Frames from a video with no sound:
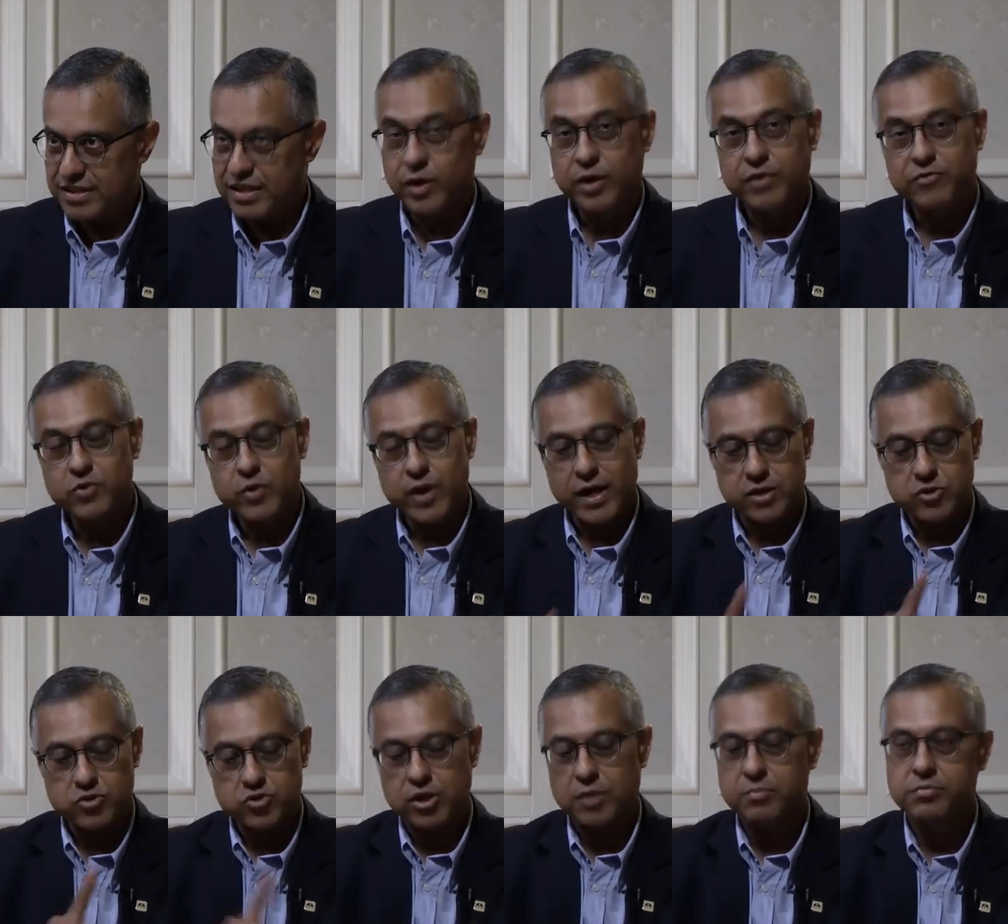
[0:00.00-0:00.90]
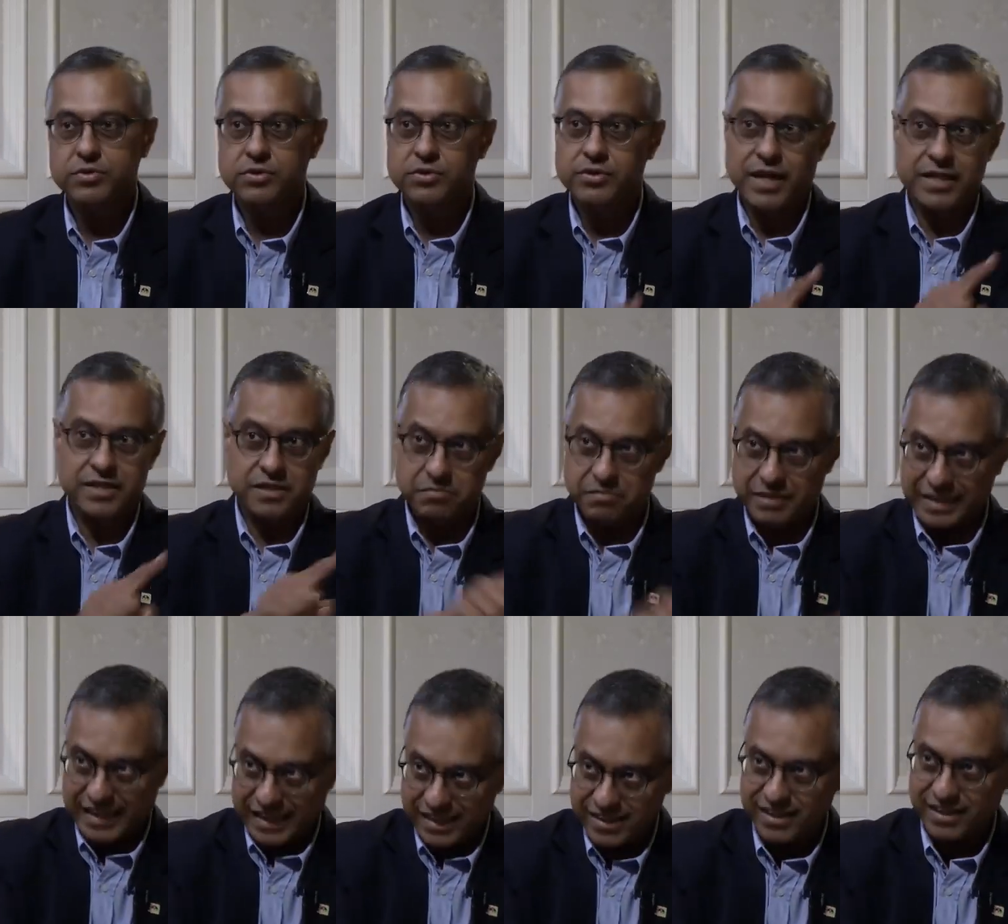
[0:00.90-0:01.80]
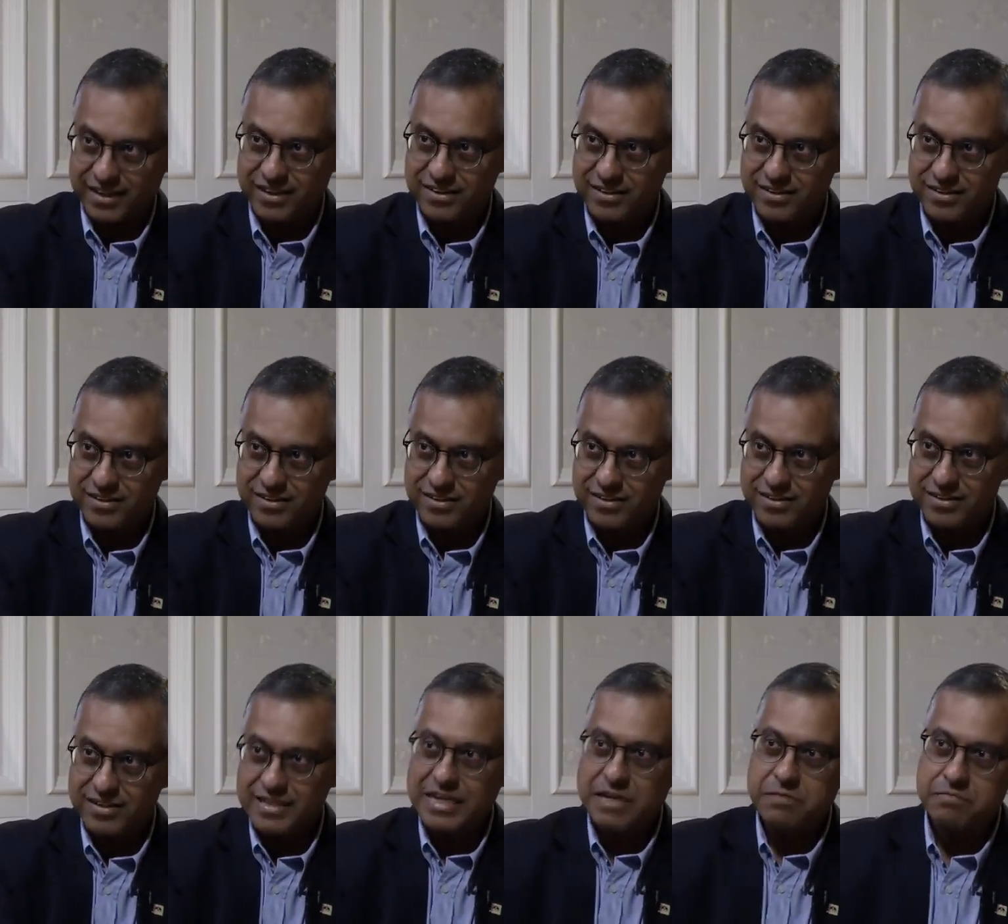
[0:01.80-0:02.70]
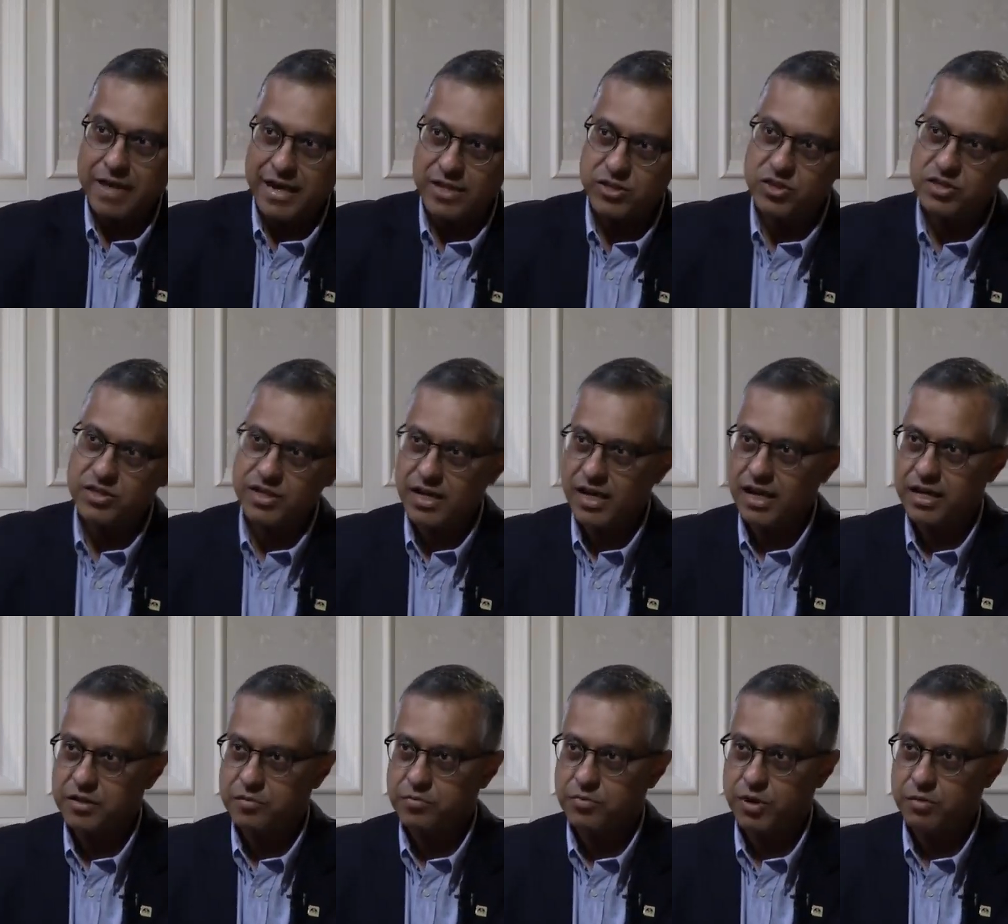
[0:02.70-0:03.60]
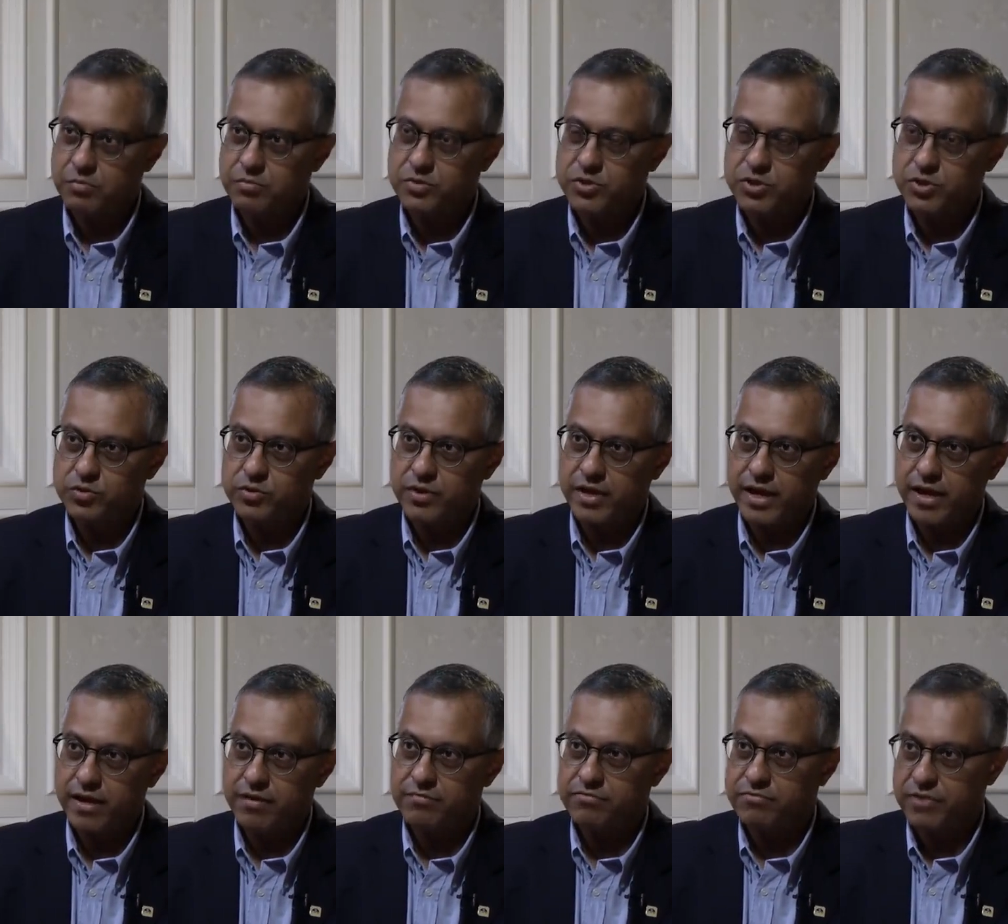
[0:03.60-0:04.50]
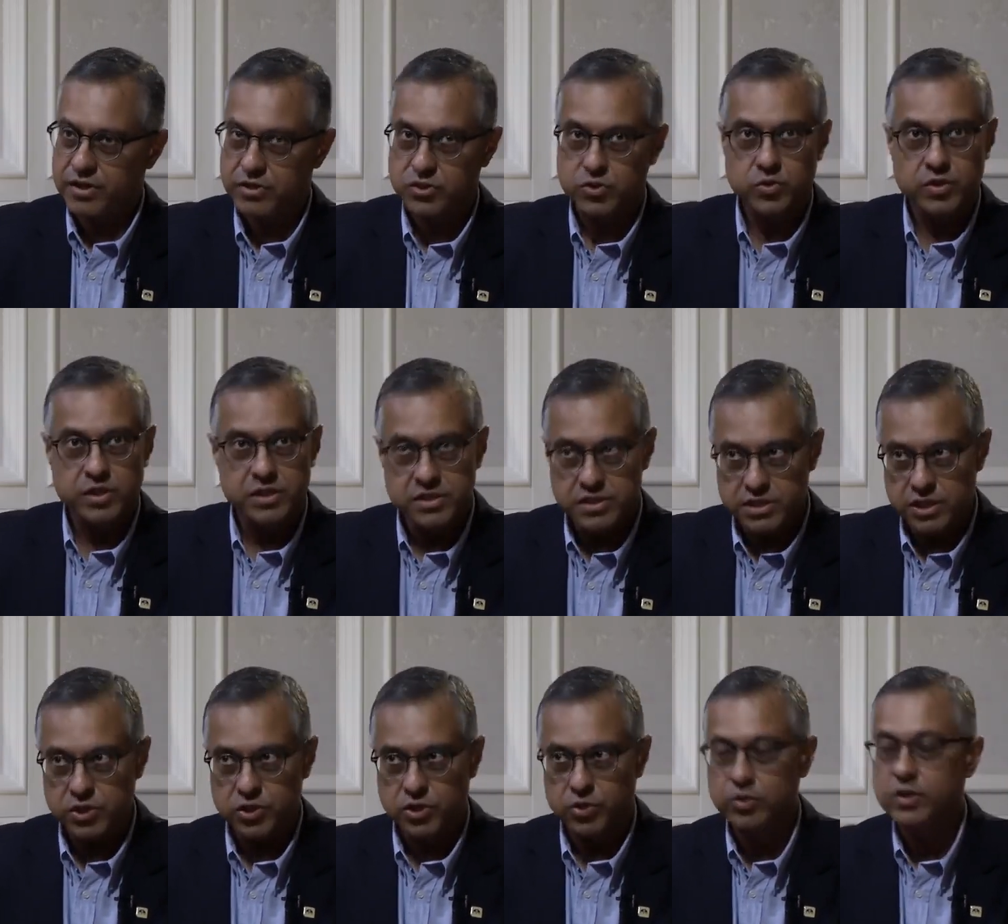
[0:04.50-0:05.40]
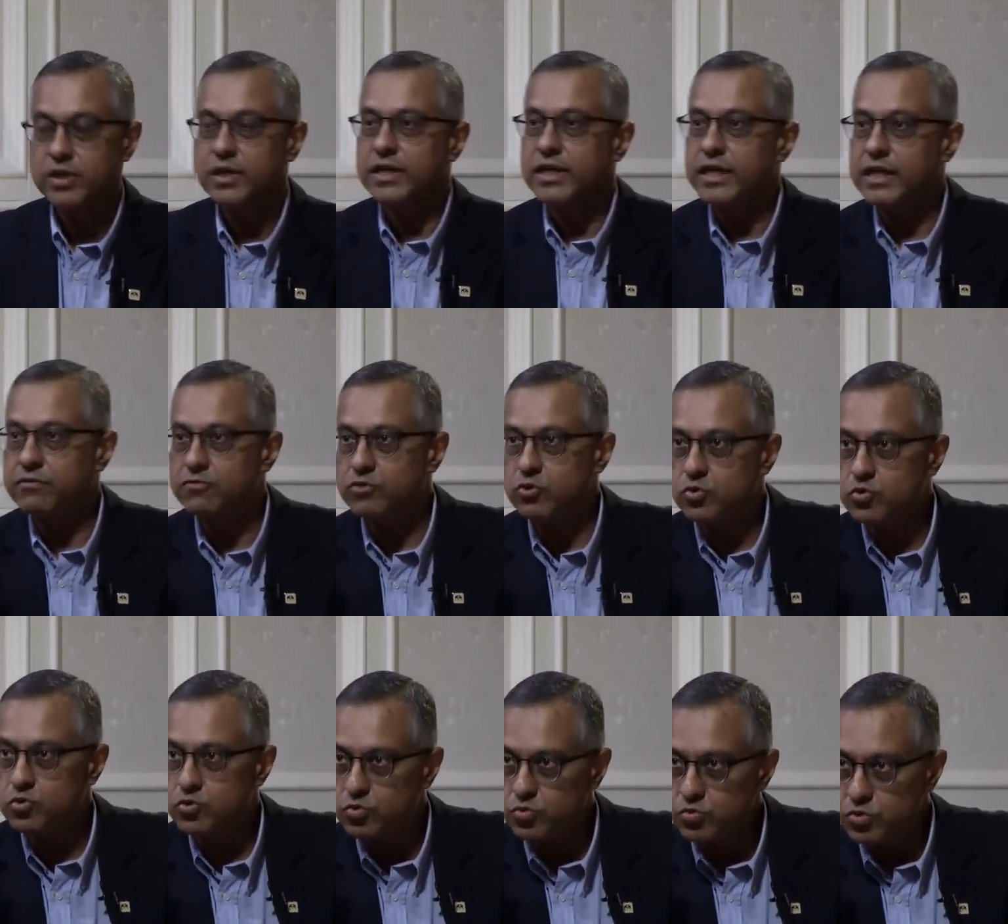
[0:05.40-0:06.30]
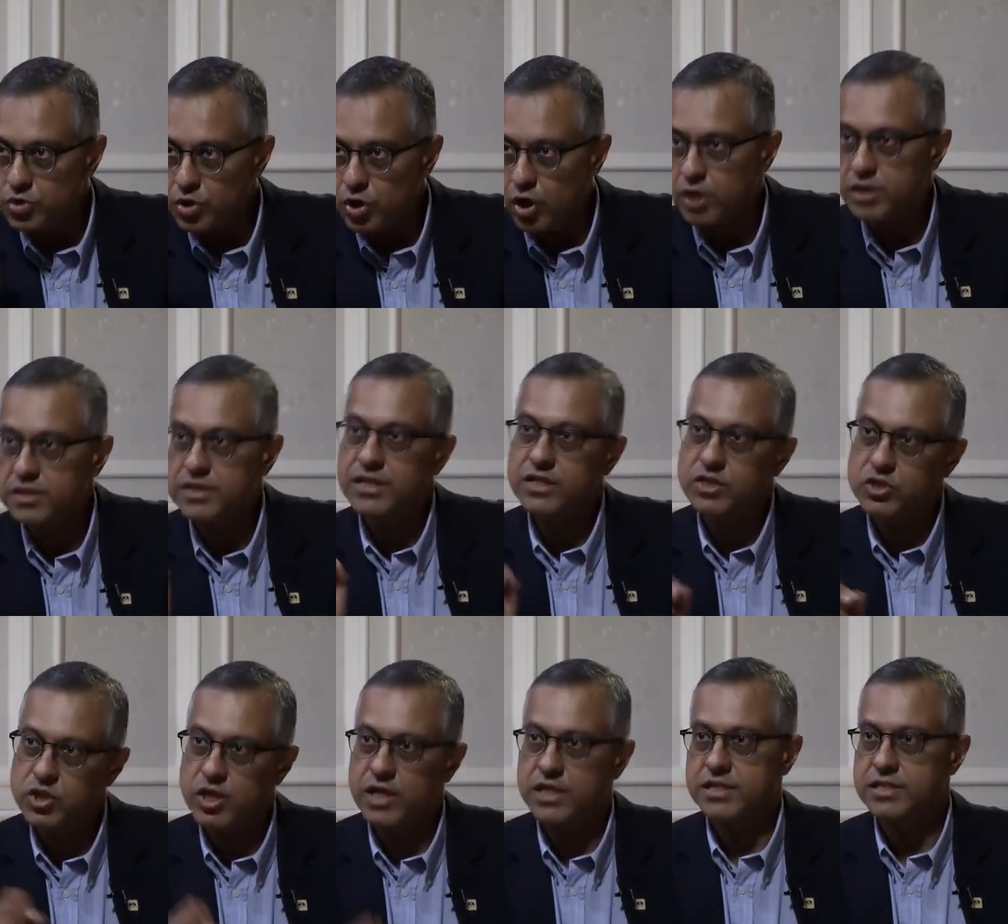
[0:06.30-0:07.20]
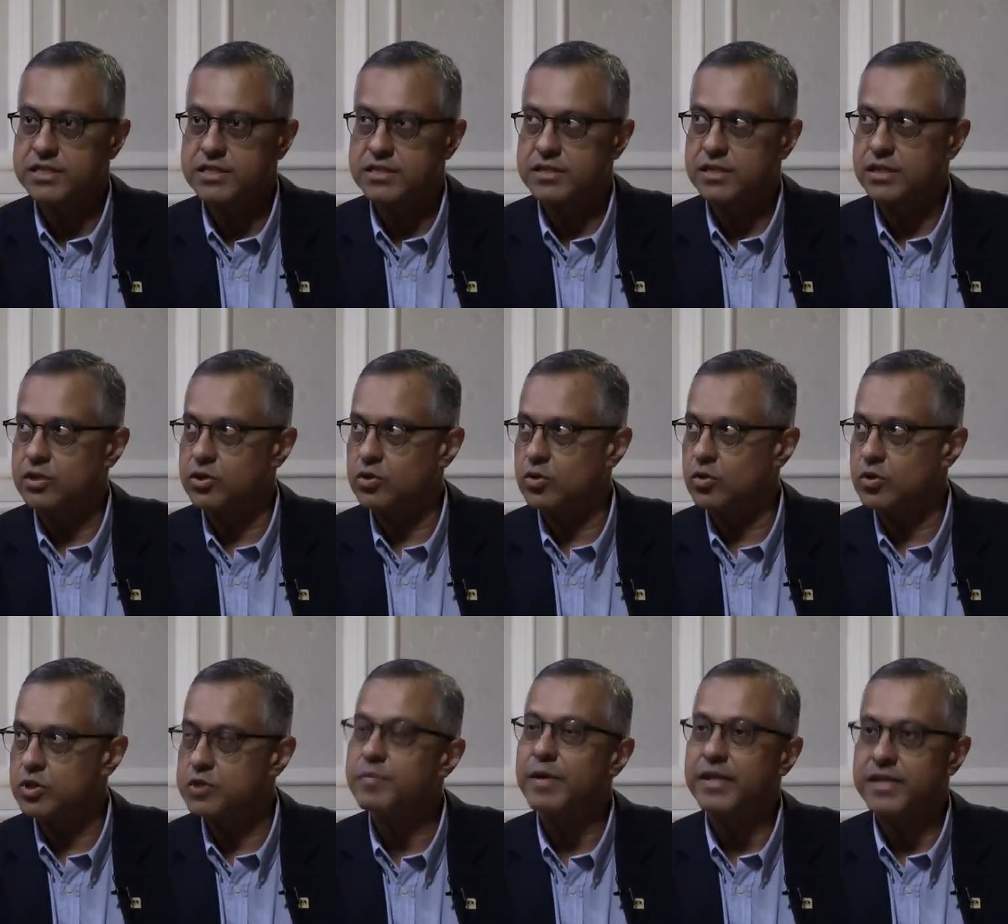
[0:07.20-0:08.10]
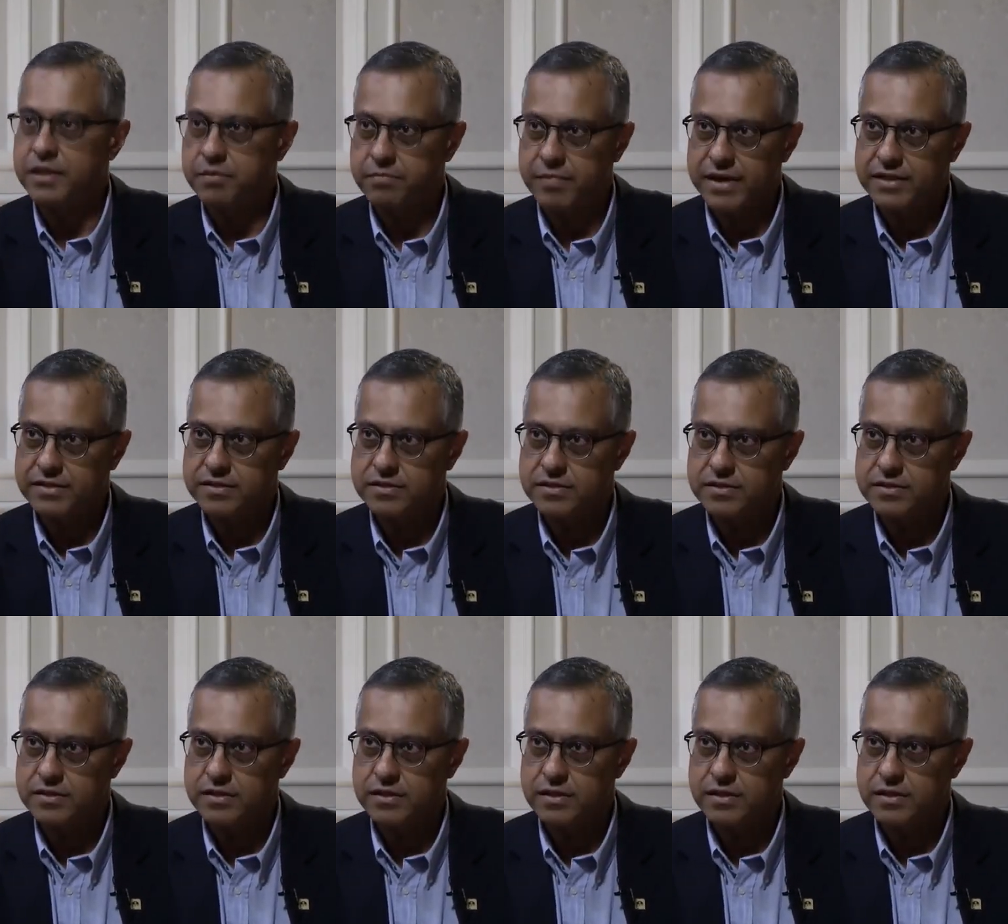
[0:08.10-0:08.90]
Now, if you had trouble at the beginning, imagine the kind of problems you have as you continue if you do not adjust your spending patterns.